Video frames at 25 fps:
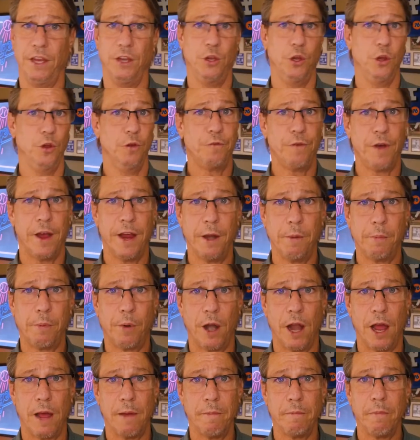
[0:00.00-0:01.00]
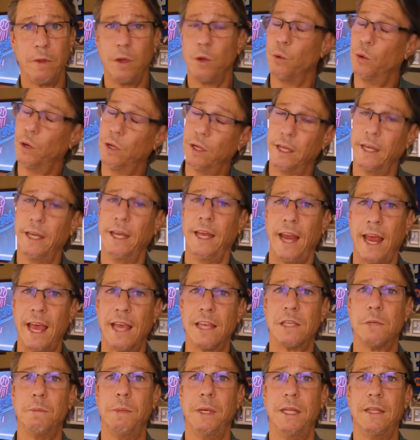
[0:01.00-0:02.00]
they do find a problem, well, it
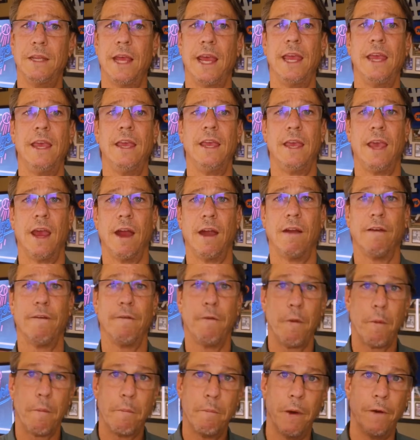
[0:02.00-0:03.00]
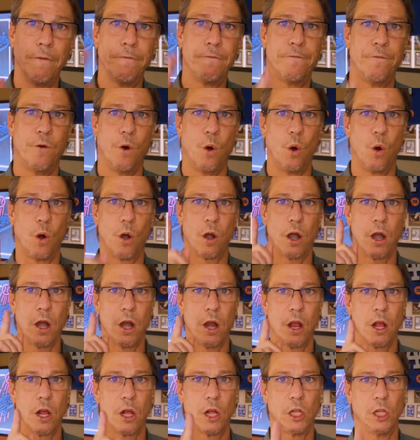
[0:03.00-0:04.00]
has to be taken care of
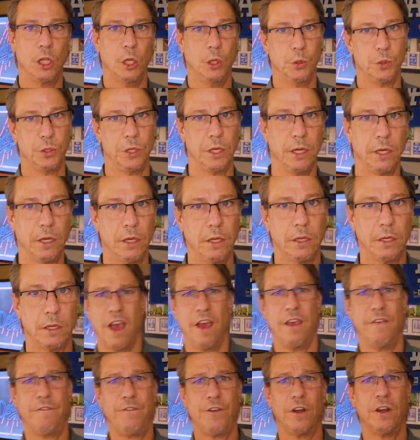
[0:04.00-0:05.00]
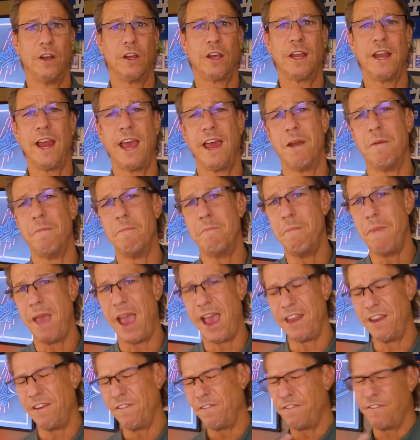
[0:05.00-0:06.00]
before closing. Now, if you're looking at a
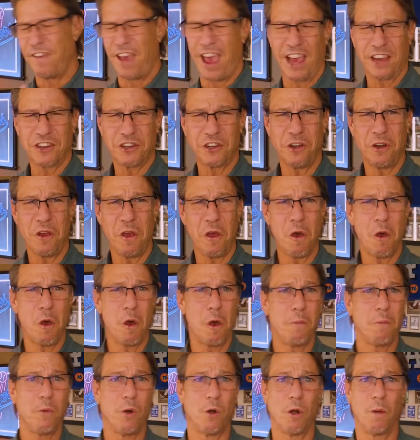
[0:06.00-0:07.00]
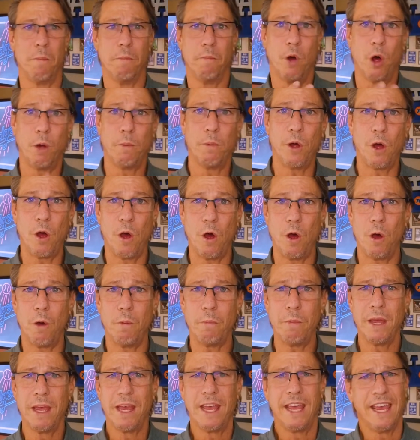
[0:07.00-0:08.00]
manufactured home or a mobile
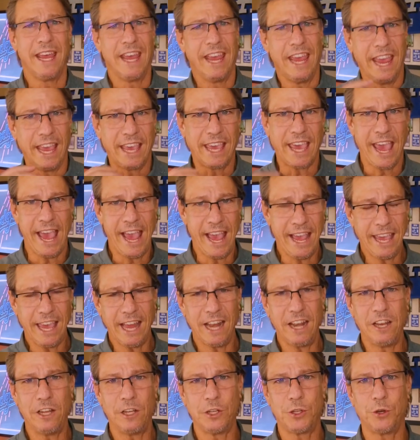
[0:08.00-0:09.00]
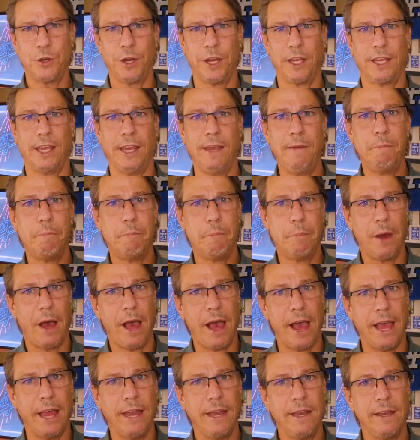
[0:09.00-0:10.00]
home, it can get a little tricky,
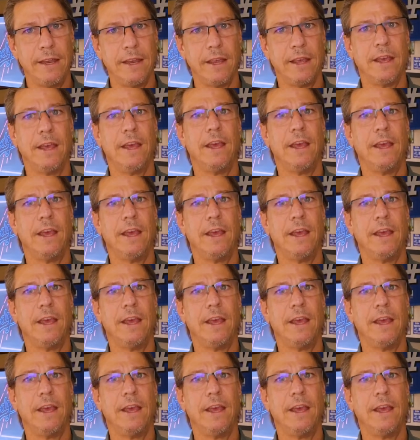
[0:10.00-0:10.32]
but